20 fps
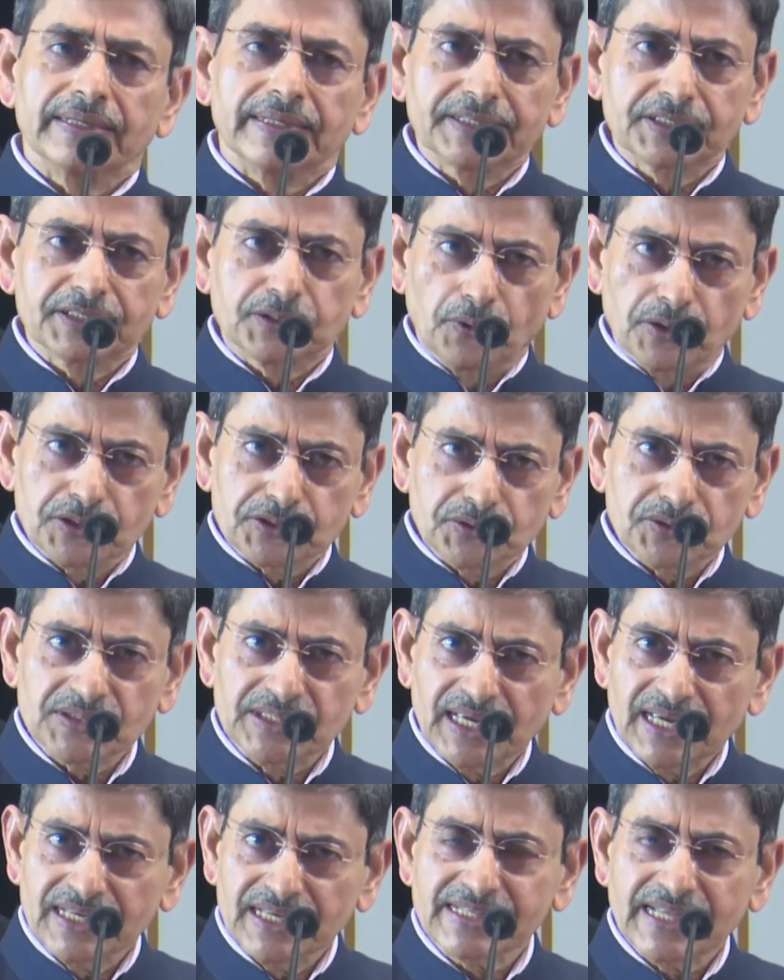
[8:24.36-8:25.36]
it also
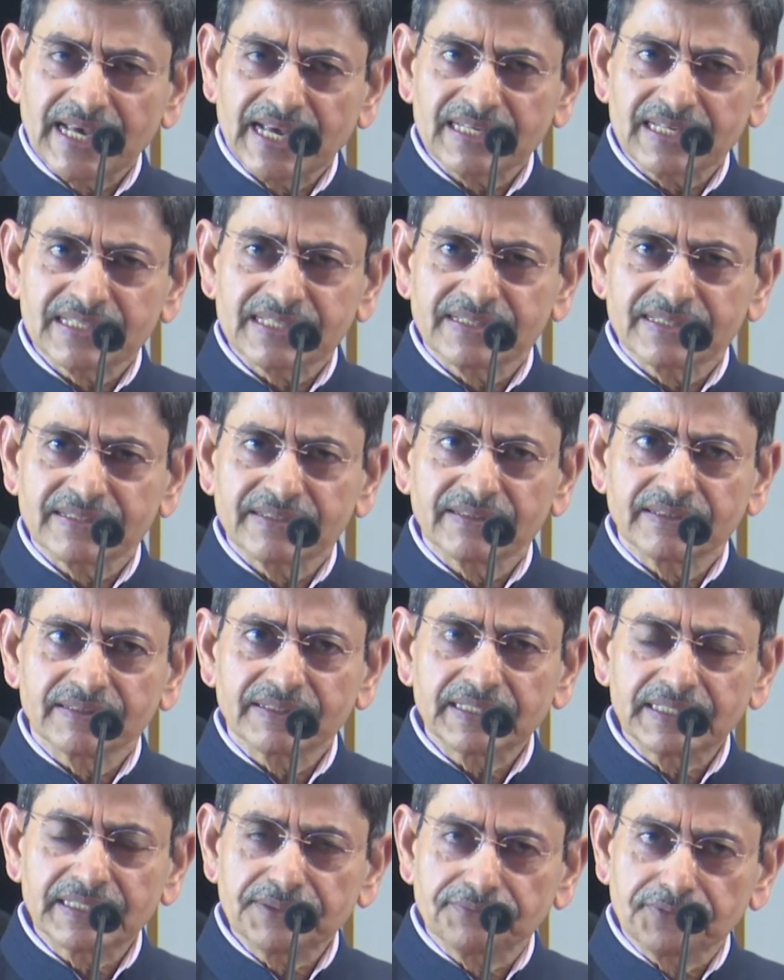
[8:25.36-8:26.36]
says that
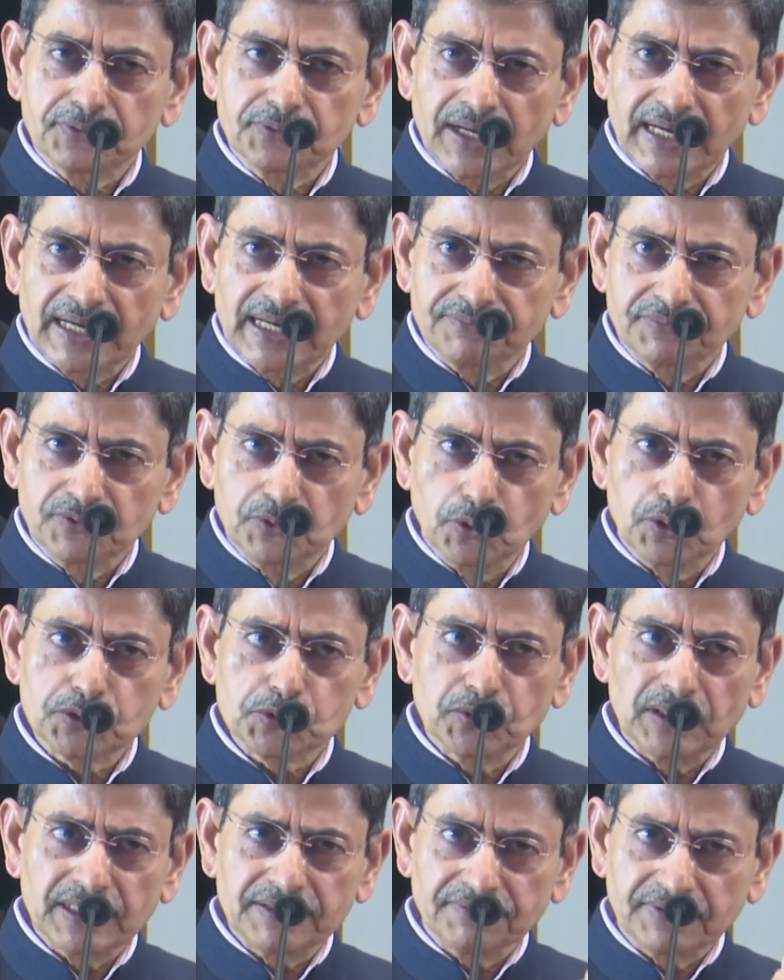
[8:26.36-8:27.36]
if you have
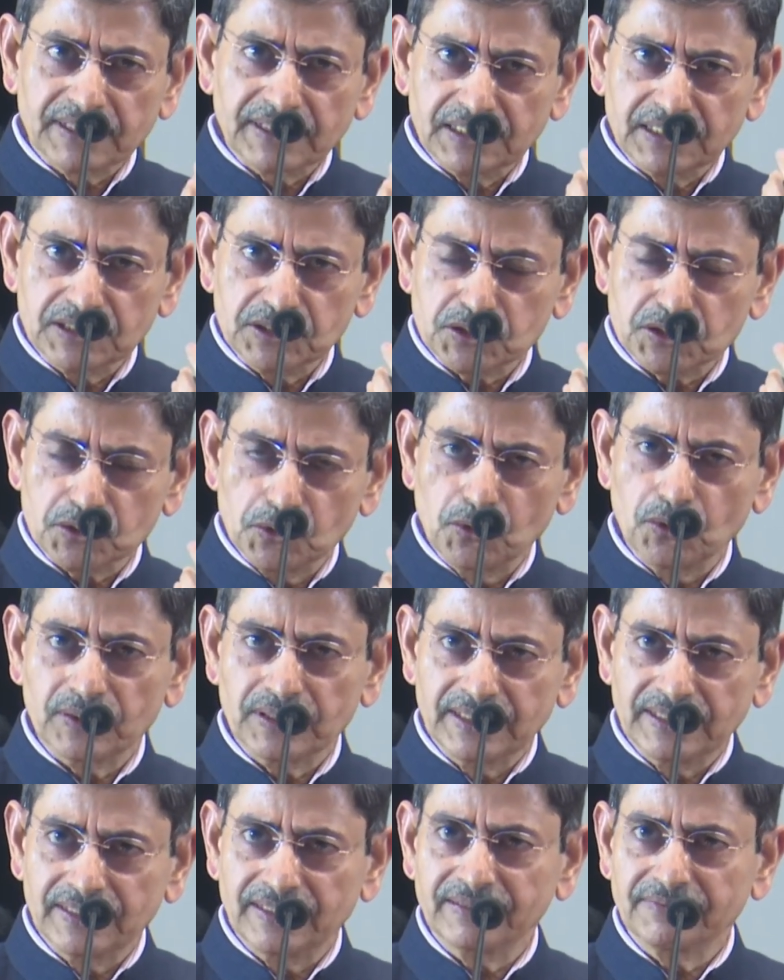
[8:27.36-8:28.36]
those who have controlled
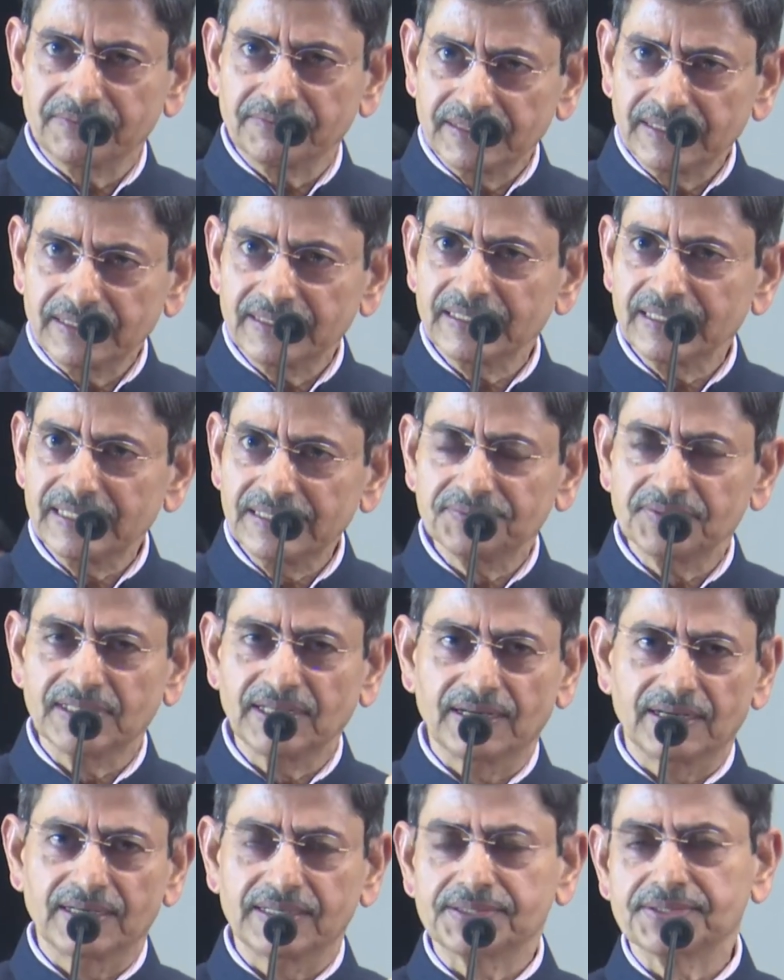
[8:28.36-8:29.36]
their
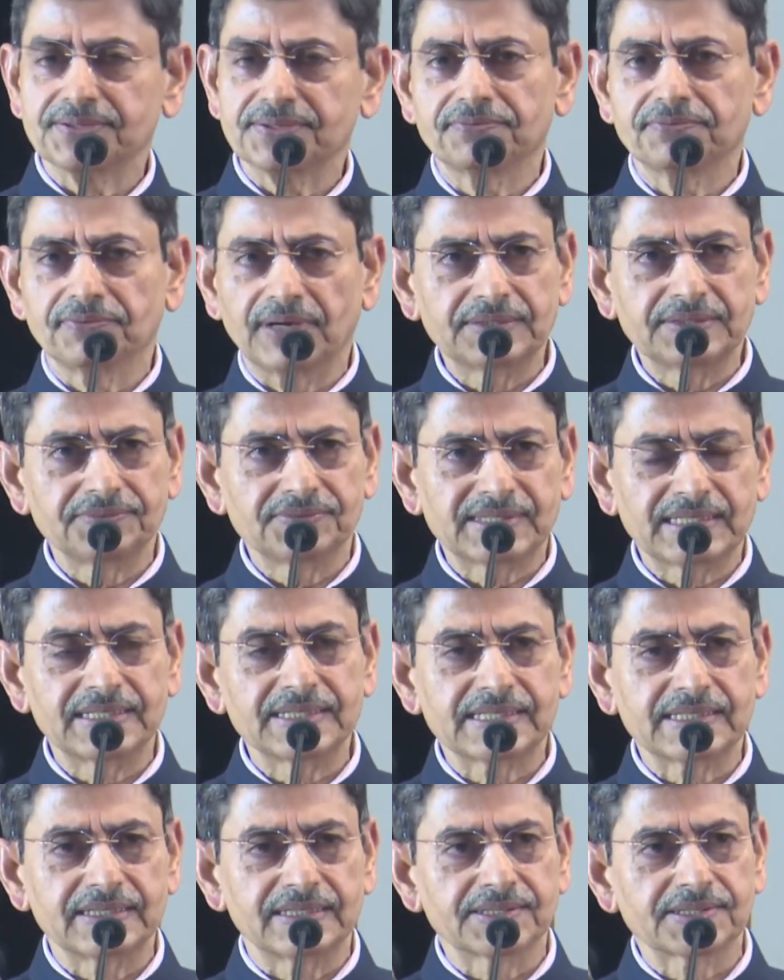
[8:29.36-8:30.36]
indriyas, five
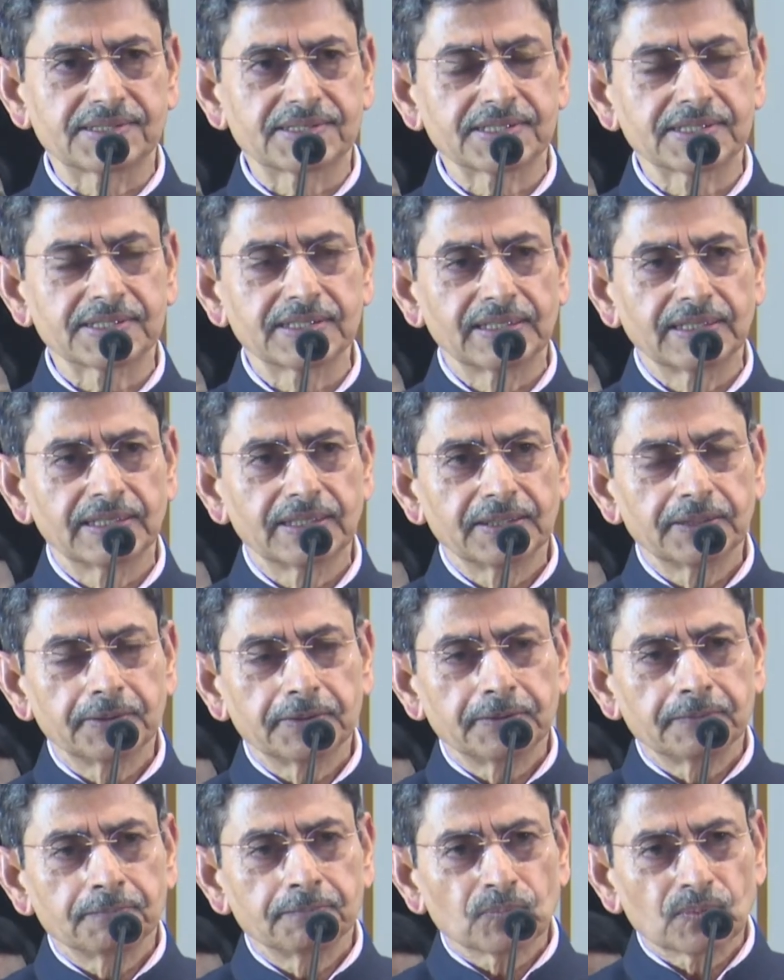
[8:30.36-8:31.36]
senses,
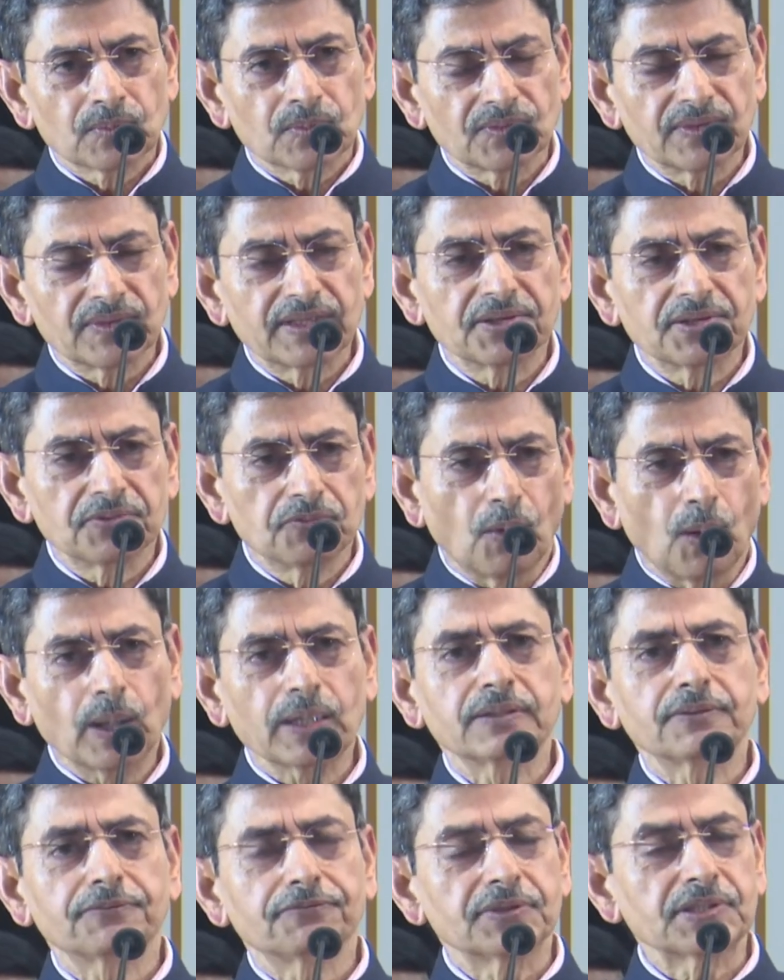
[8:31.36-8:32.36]
the
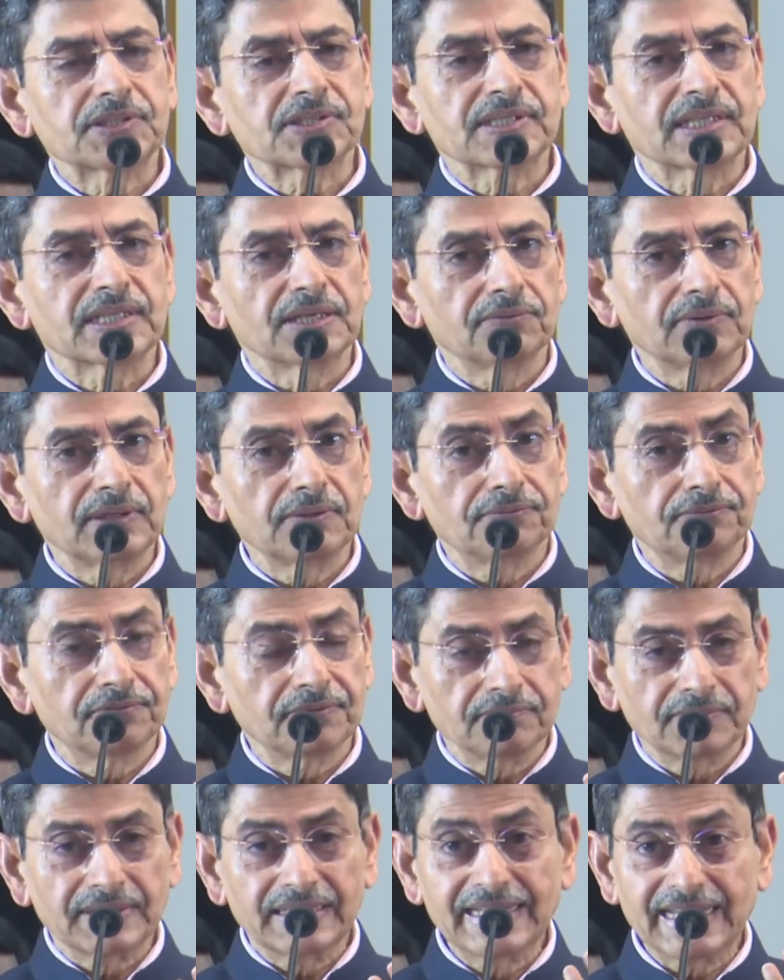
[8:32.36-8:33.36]
reward of which they will
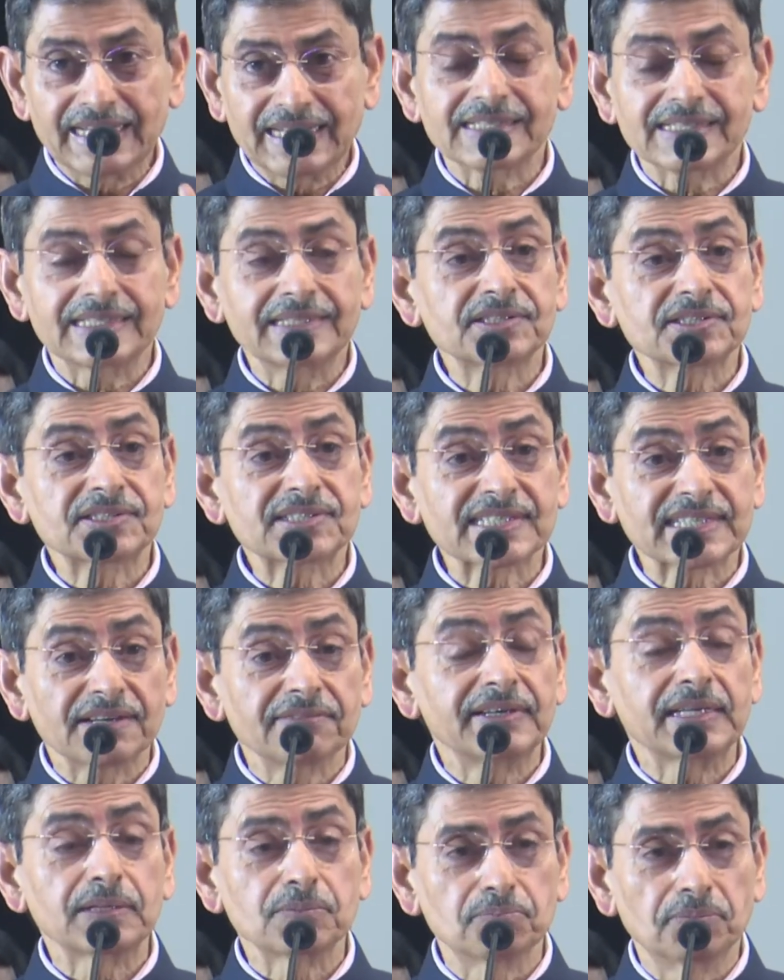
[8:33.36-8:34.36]
get in
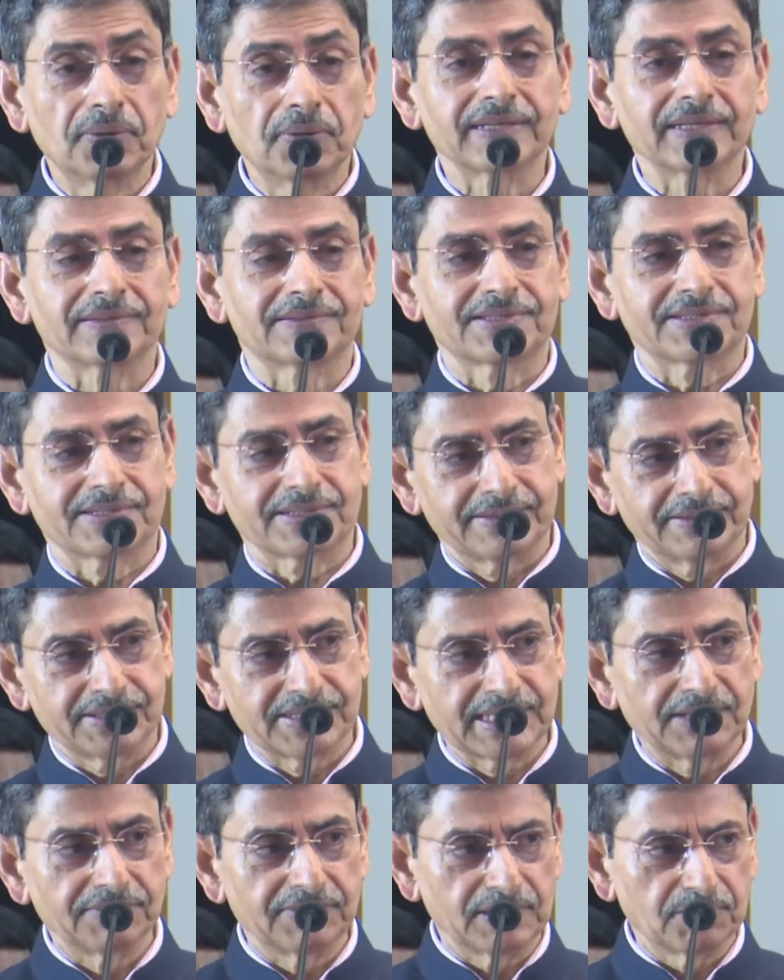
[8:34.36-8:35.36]
seven births.
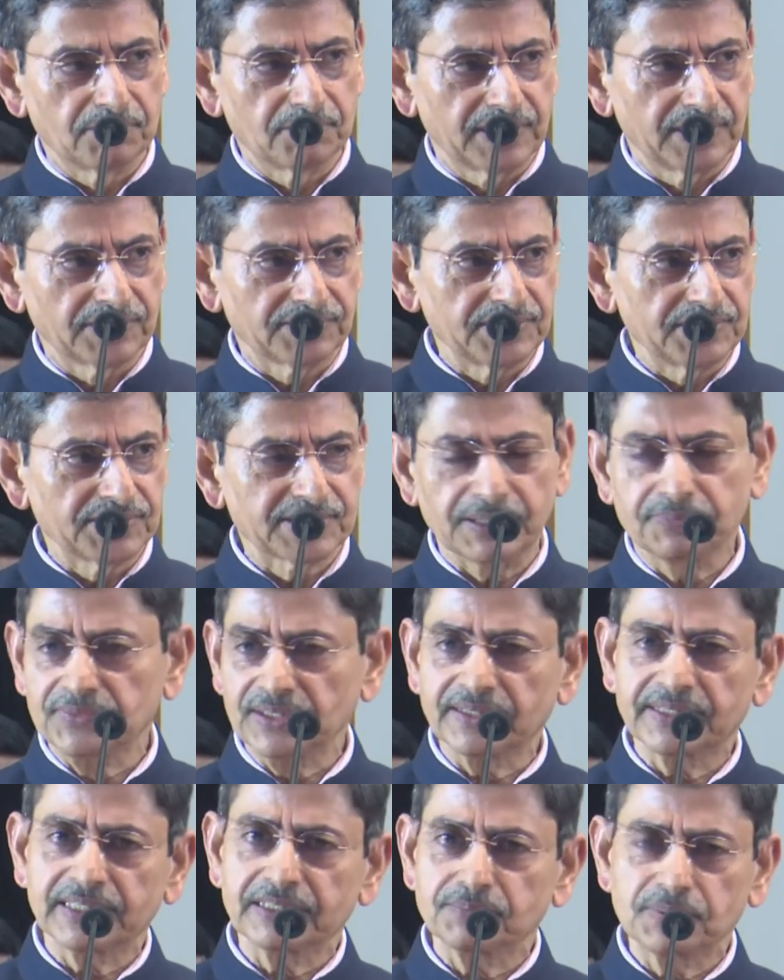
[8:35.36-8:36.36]
Seven births is
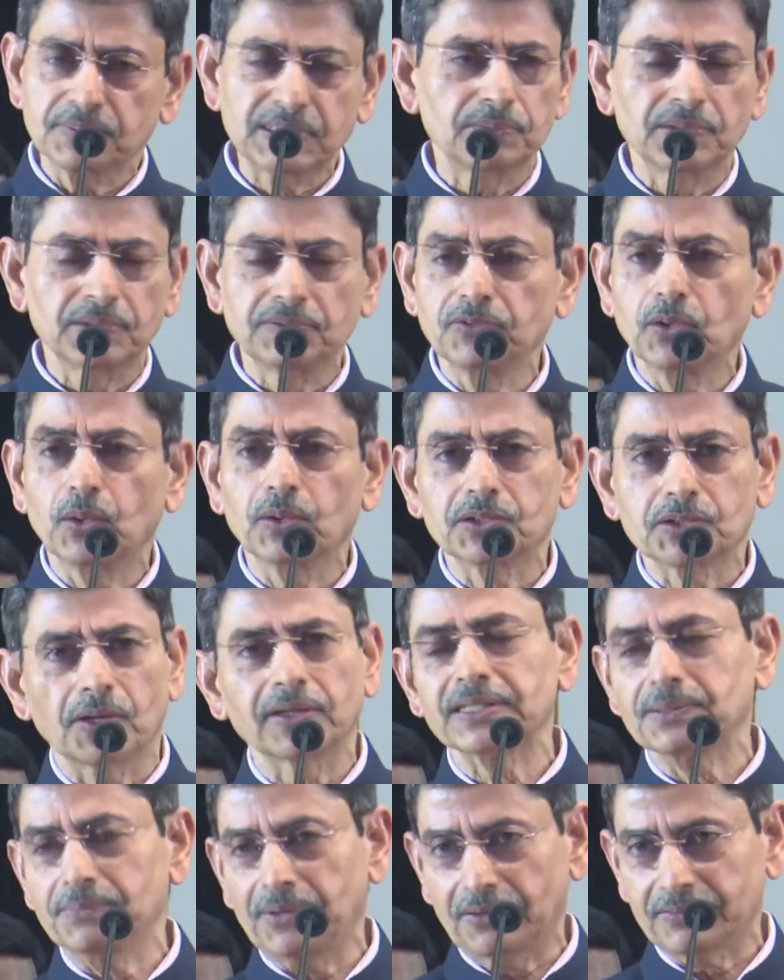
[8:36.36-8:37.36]
something that people all
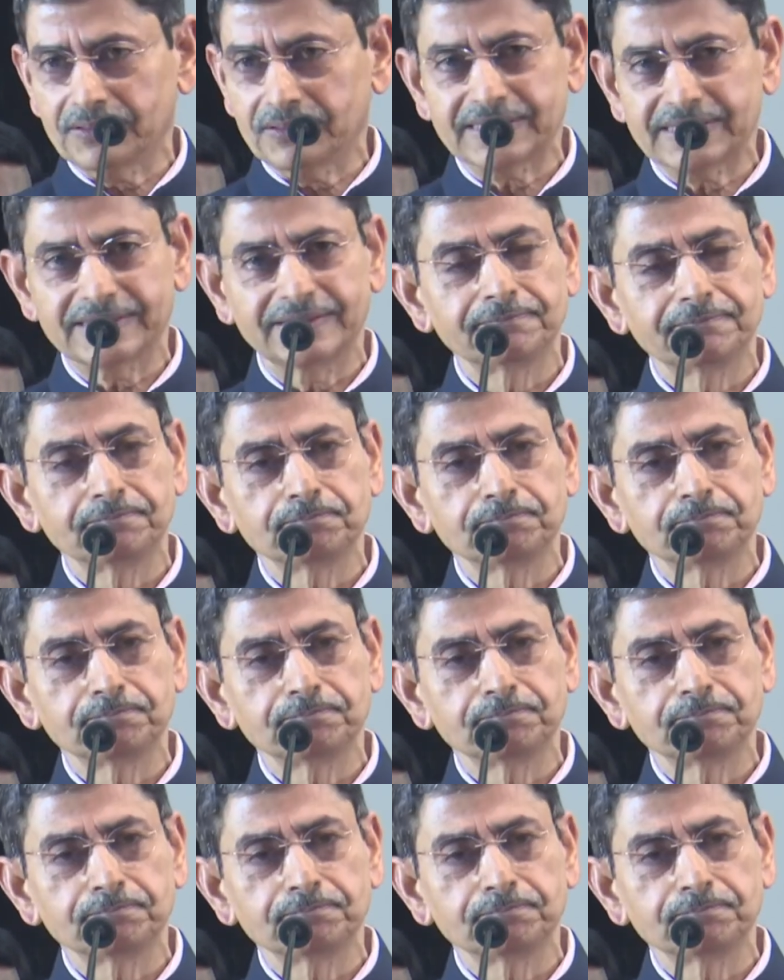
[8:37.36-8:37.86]
talk about.